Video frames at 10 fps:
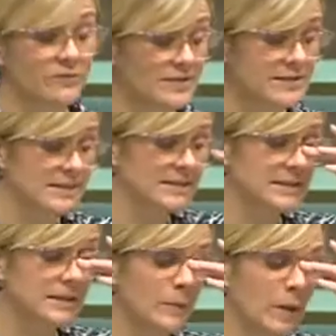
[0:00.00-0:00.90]

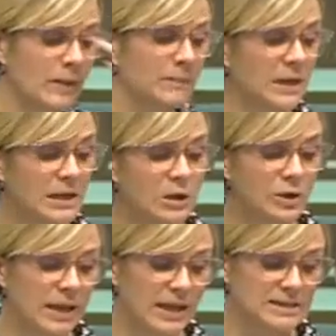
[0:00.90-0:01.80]
Facility being
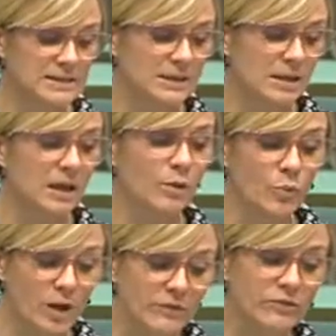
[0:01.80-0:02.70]
located at
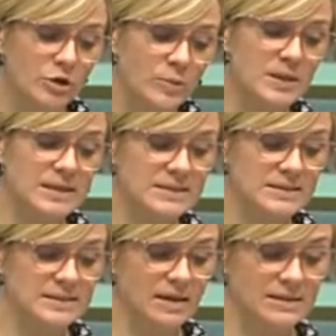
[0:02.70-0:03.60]
one of the nominated
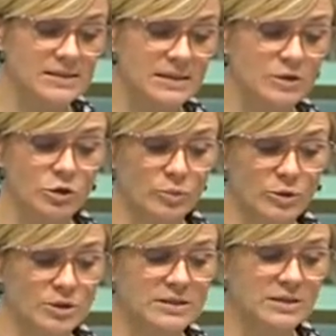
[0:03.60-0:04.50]
sites in the
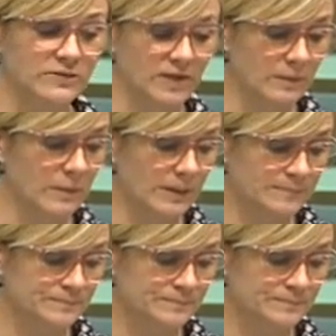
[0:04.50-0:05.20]
community of Kimba.